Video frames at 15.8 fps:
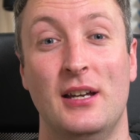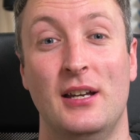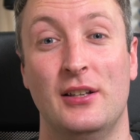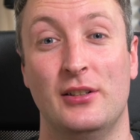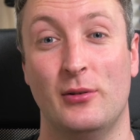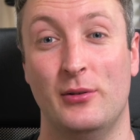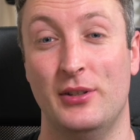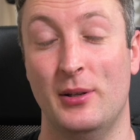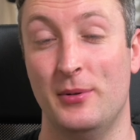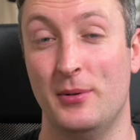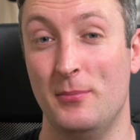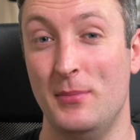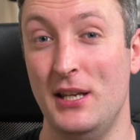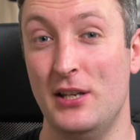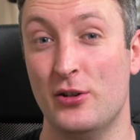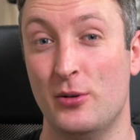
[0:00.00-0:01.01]
so I was able to
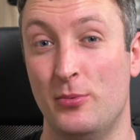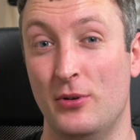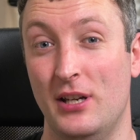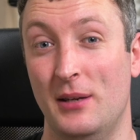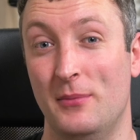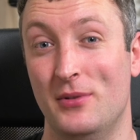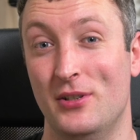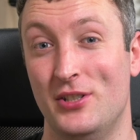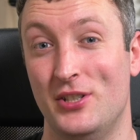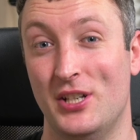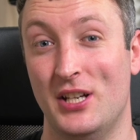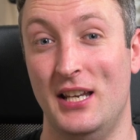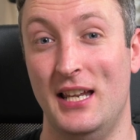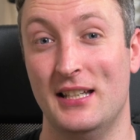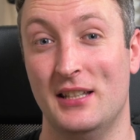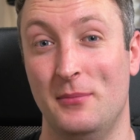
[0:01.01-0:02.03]
meet up with him to
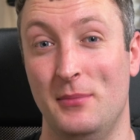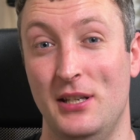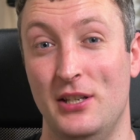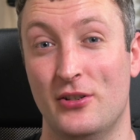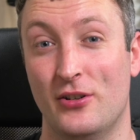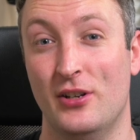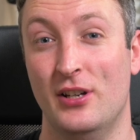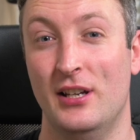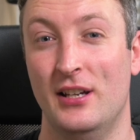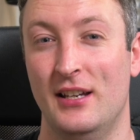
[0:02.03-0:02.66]
collect the meter